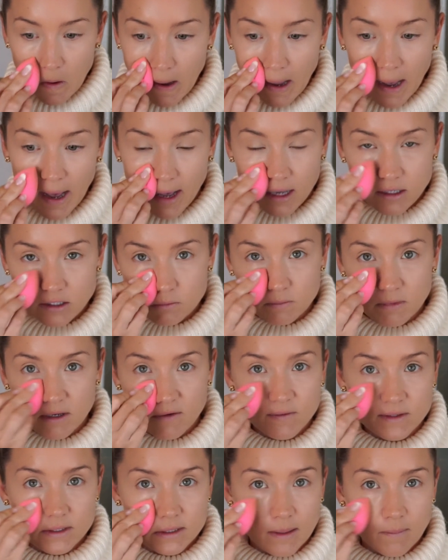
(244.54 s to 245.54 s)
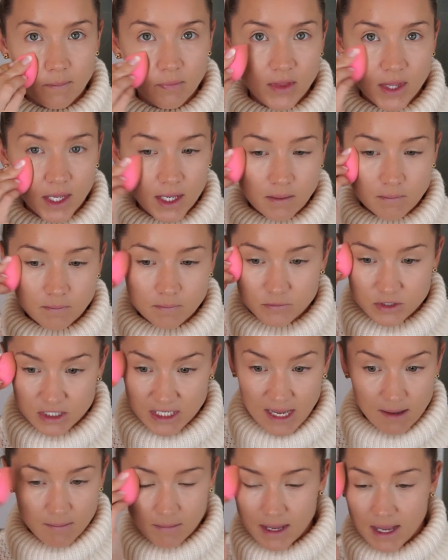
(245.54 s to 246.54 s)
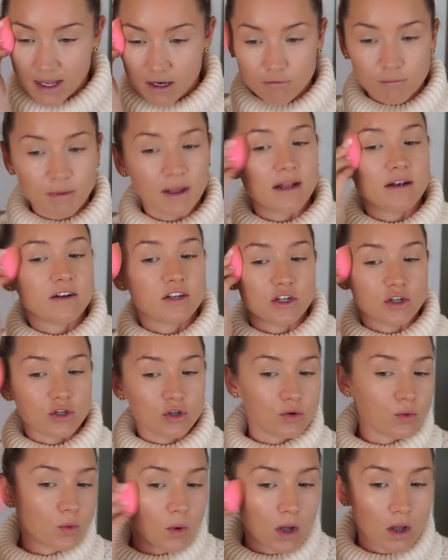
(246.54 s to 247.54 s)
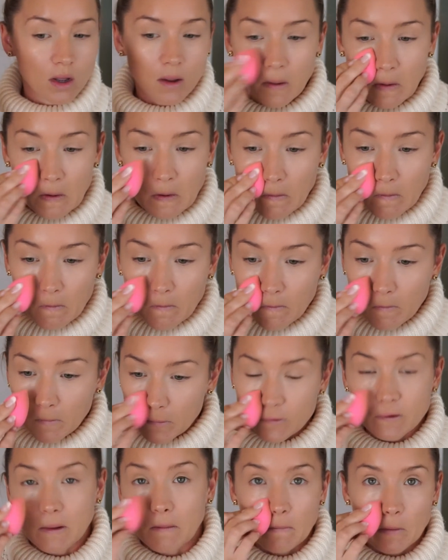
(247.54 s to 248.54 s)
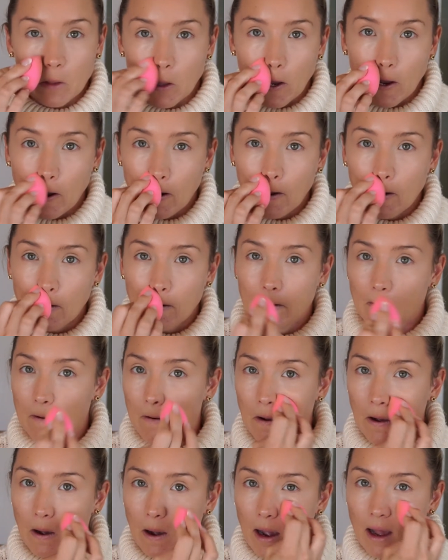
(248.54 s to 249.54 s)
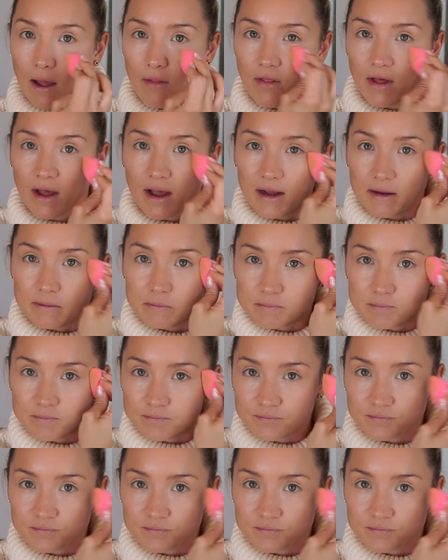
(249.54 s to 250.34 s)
ask me for something, to get me out of bed to do something, either